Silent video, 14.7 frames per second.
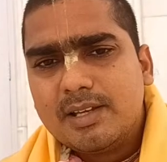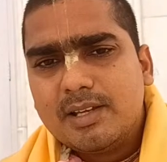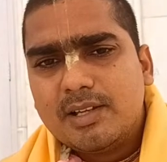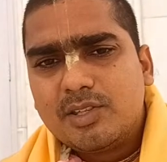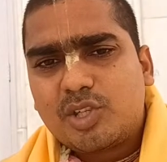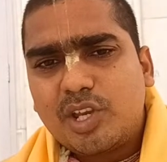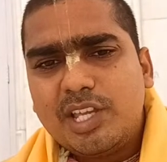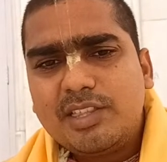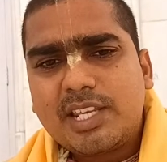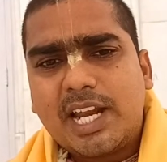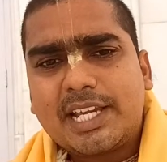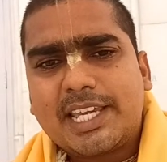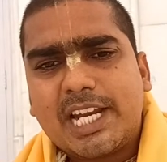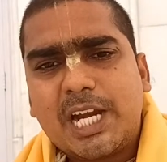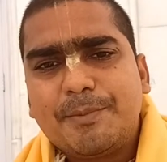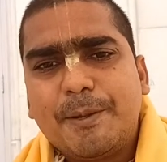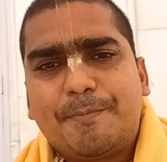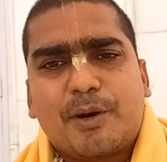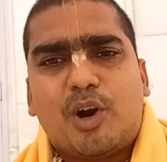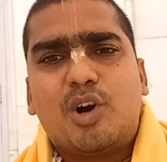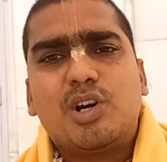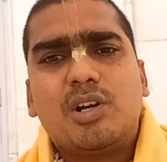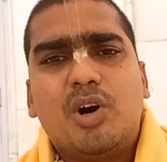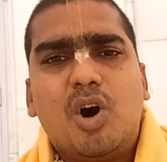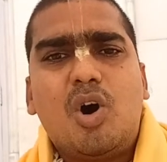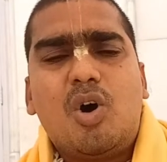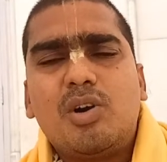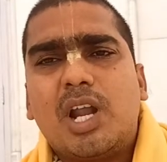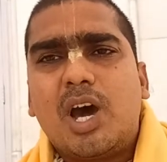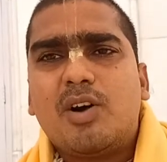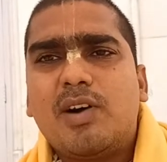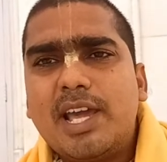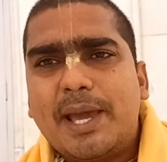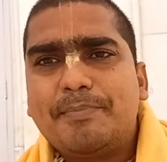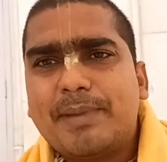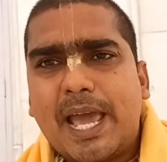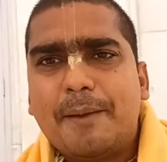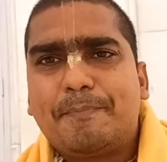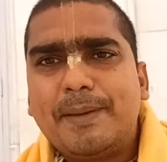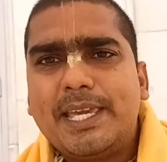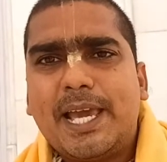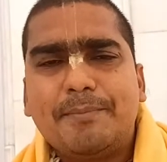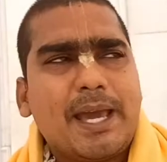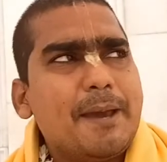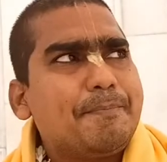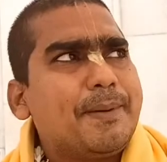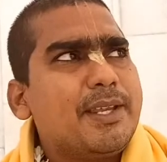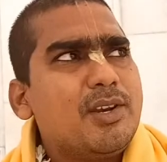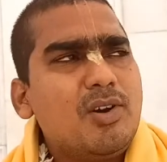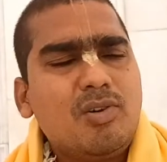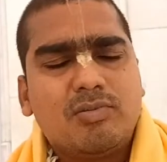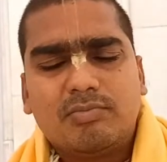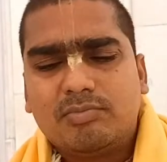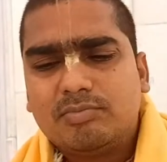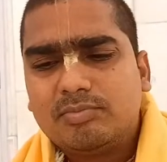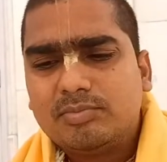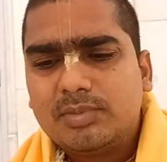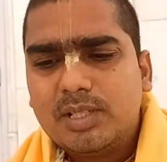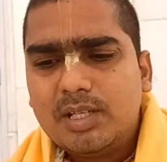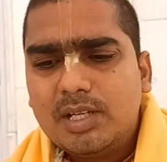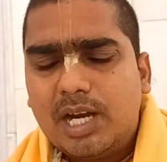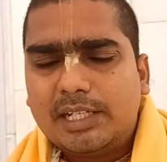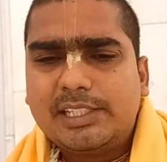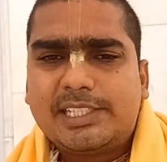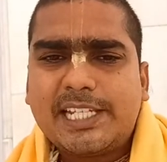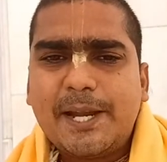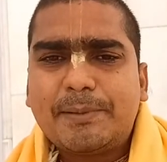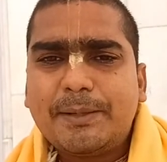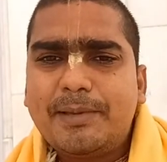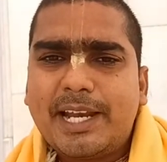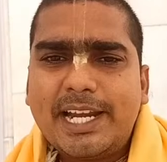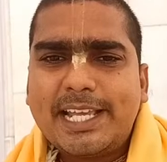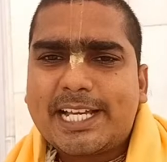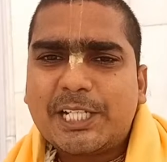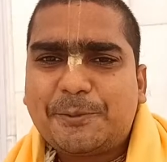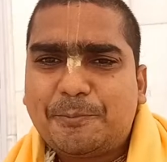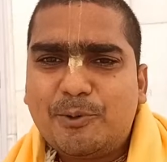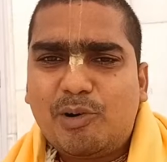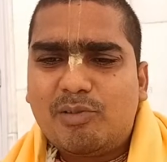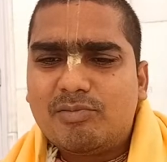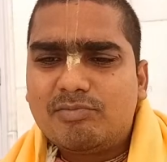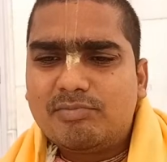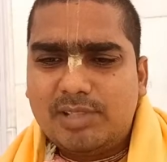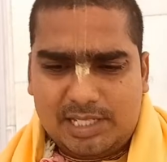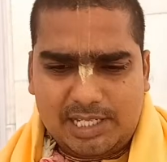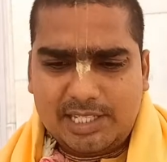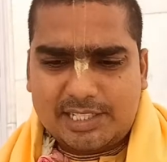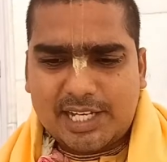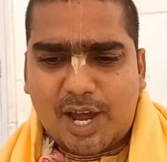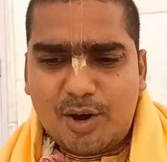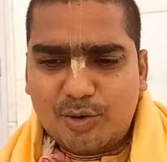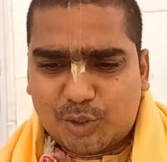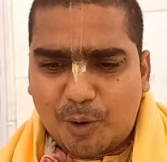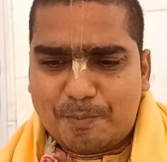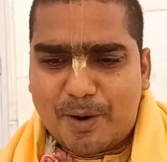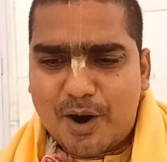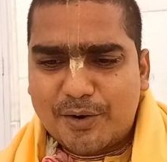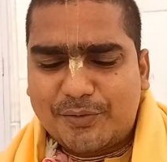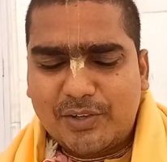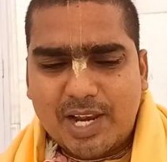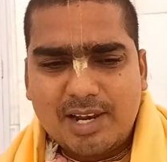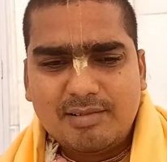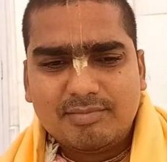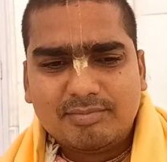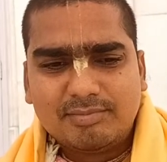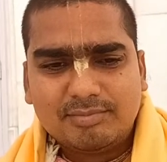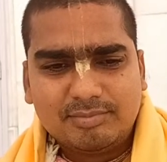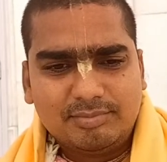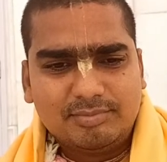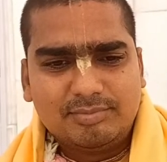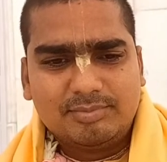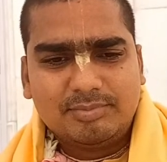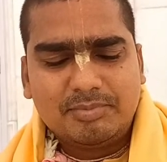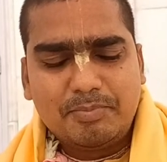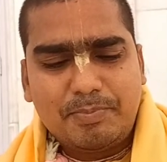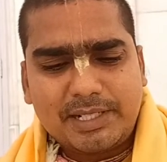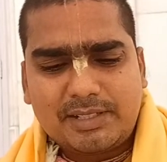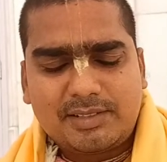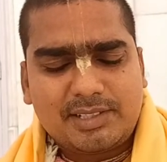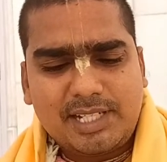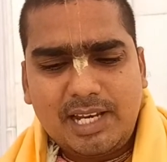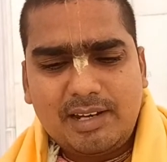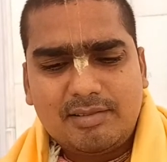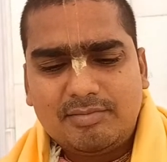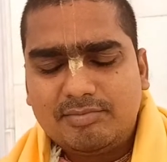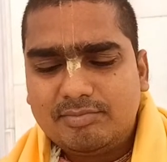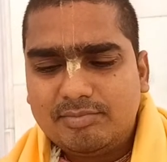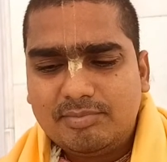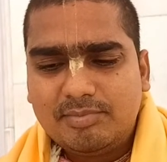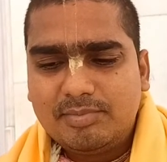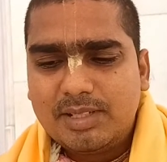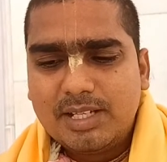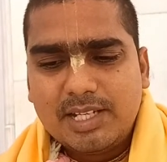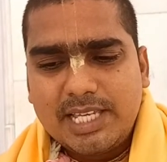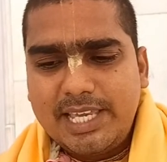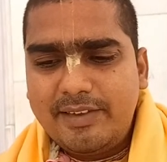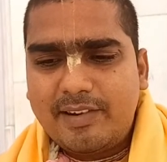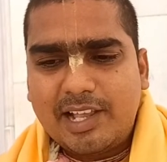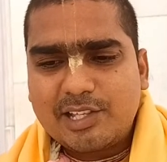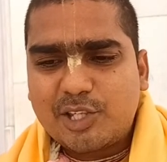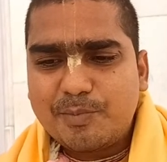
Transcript: So Indra cannot be proud, oh, now I am happy. No. At the same time, Hiranyakashipu, he is now so powerful, but still, he will also